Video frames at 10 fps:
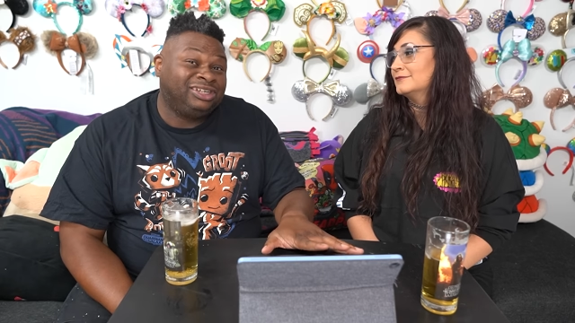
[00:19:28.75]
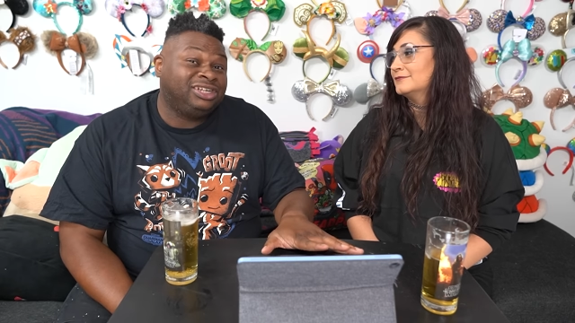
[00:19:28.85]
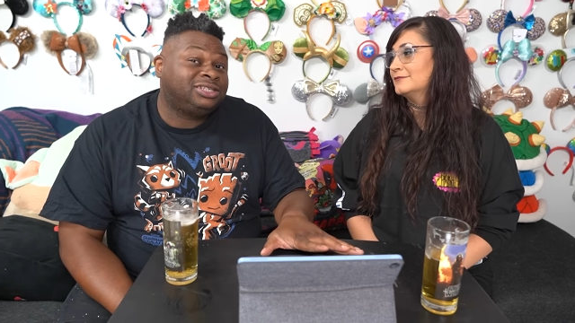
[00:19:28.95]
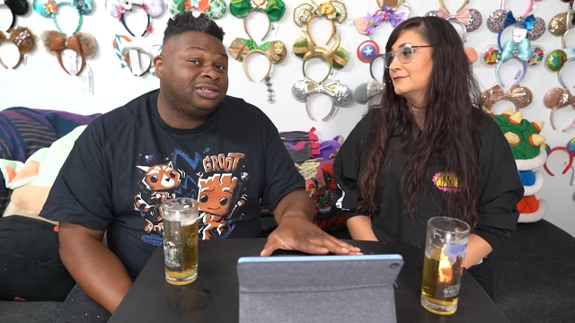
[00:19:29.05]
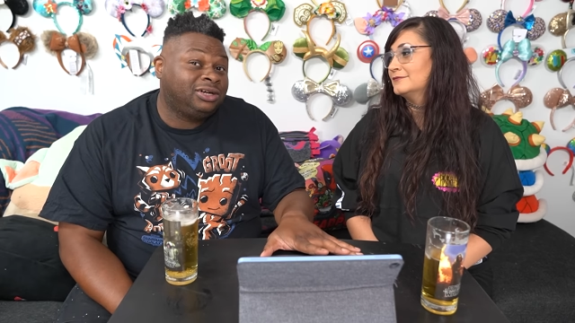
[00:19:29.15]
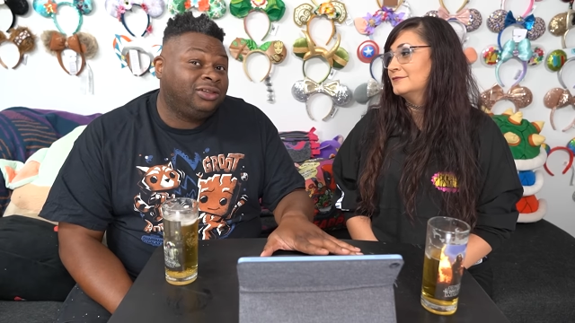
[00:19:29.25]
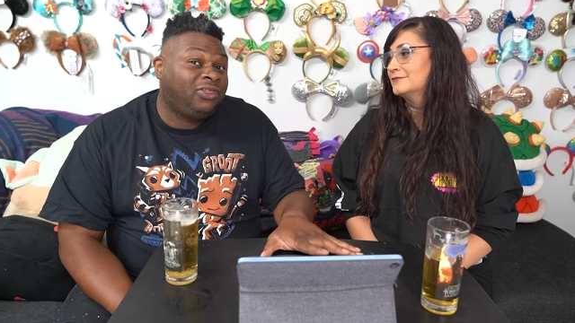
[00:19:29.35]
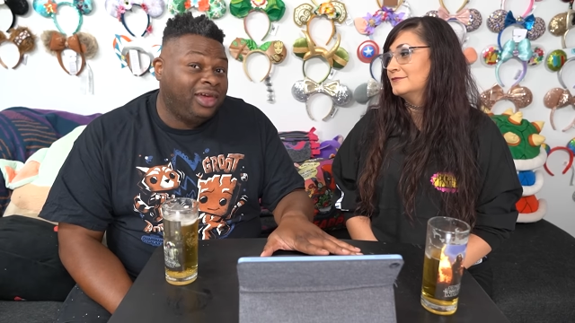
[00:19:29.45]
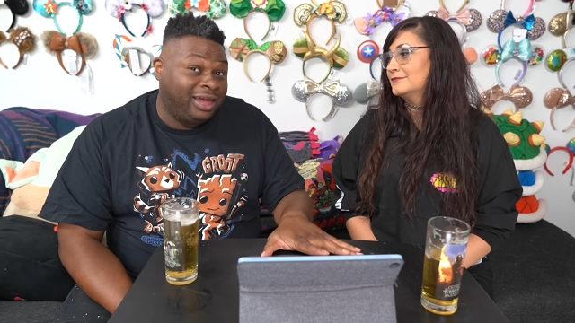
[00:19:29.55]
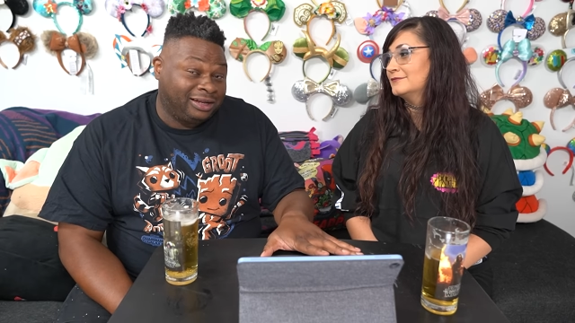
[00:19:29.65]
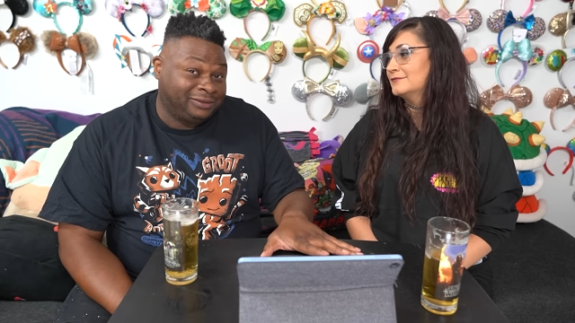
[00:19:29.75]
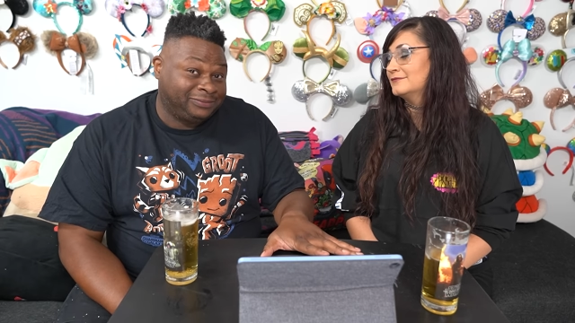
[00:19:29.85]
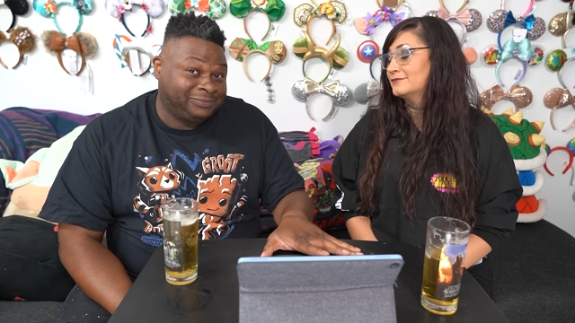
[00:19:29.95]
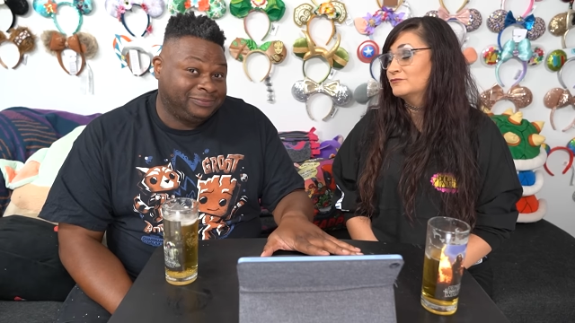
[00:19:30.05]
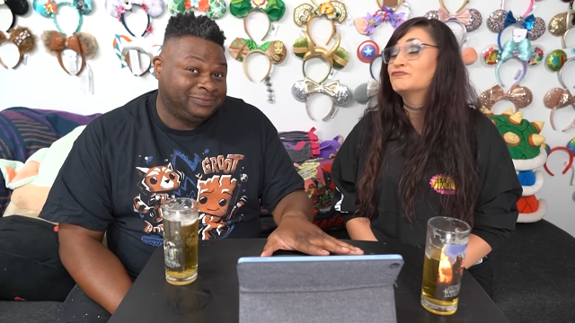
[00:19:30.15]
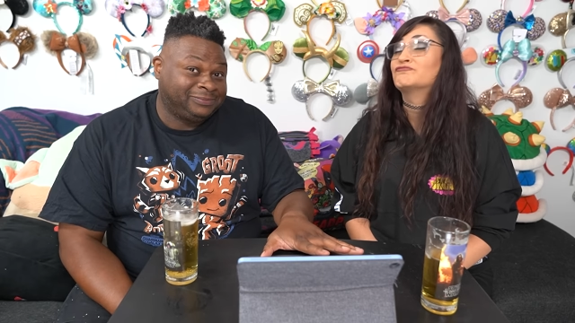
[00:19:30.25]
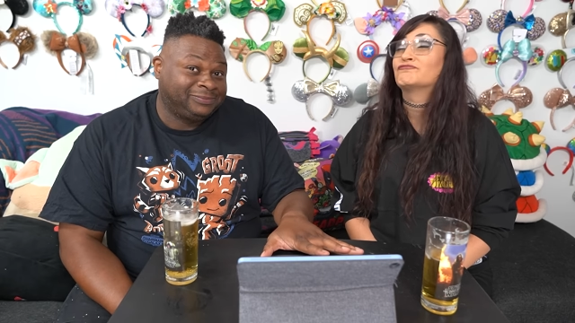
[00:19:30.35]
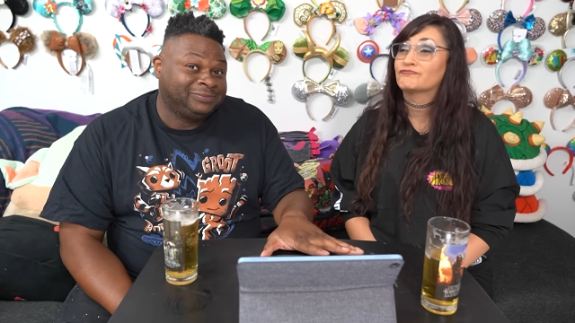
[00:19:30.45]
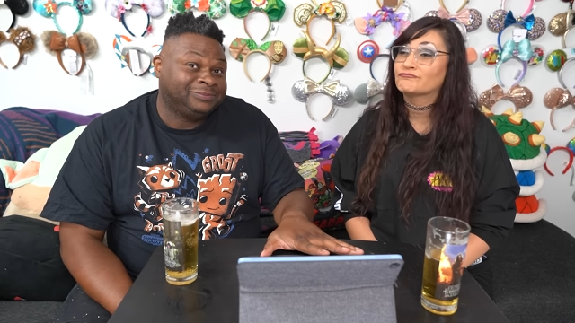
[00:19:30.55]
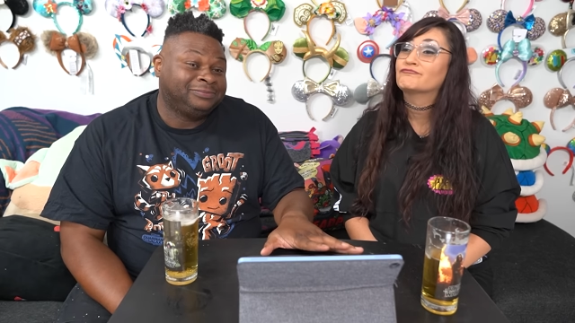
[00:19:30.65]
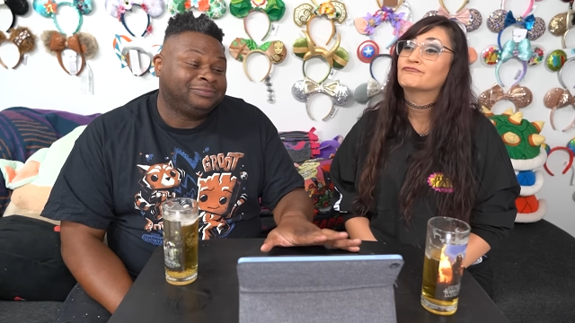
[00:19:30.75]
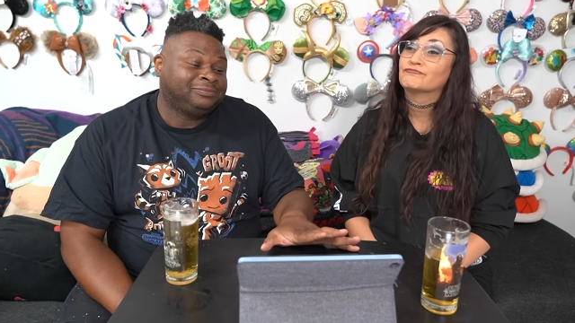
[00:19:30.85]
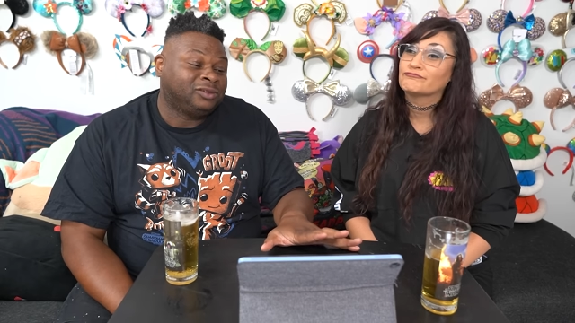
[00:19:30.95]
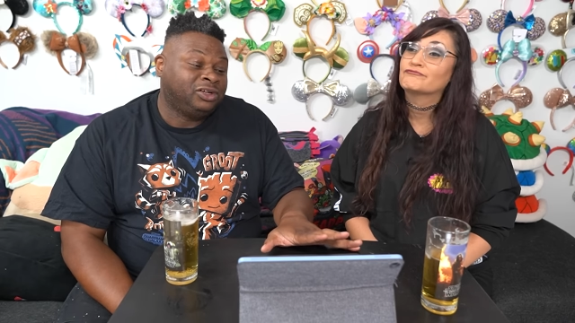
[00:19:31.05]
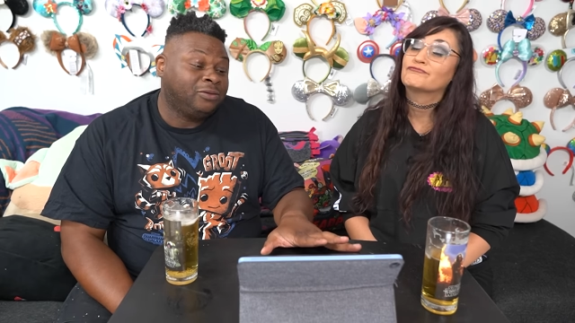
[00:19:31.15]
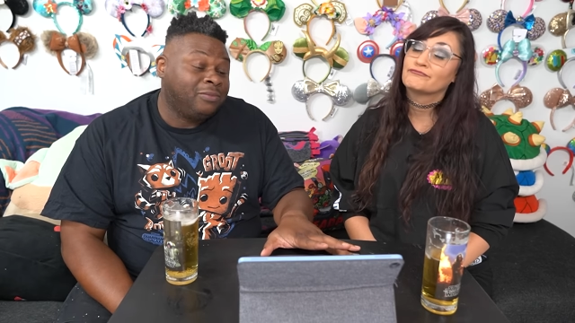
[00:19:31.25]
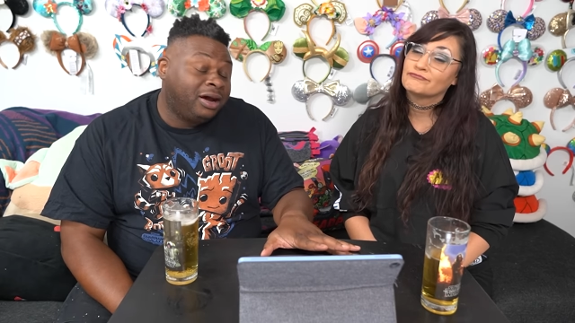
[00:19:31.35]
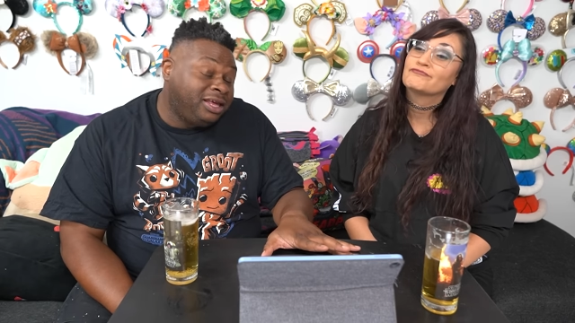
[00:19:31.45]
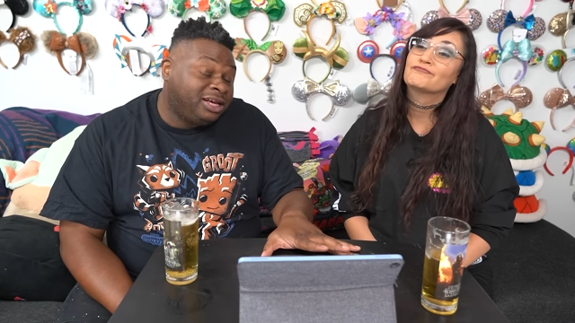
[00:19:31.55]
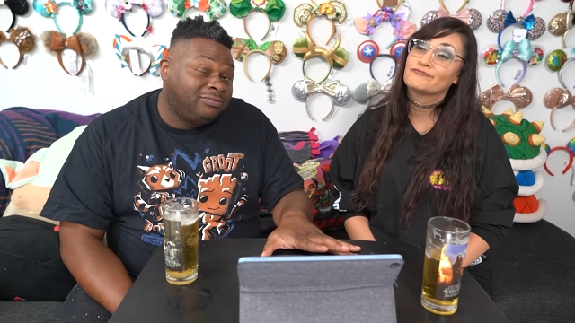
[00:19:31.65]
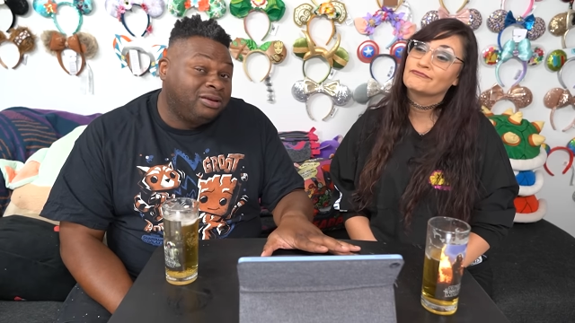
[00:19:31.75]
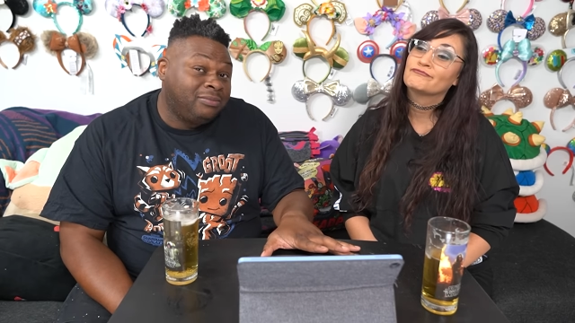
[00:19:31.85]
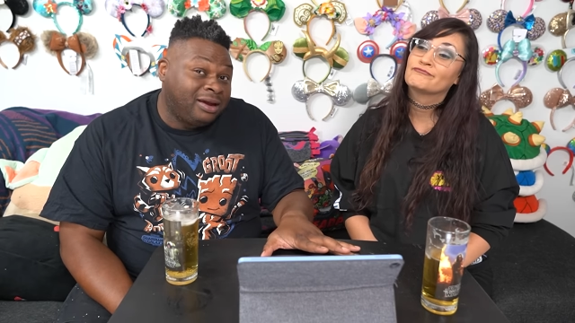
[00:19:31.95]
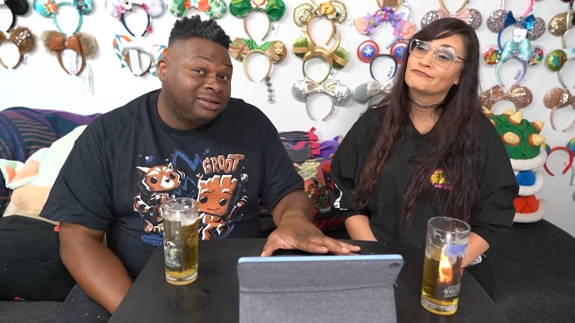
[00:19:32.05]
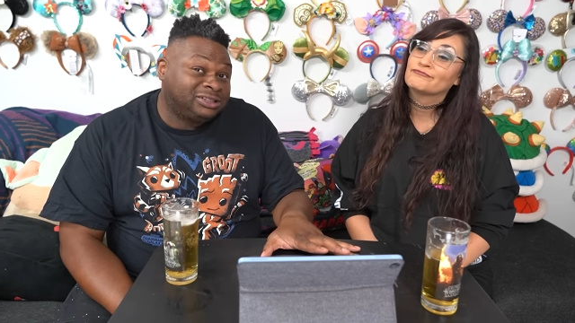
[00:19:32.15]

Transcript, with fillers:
Speaker 1: is a good thing. Your money could be better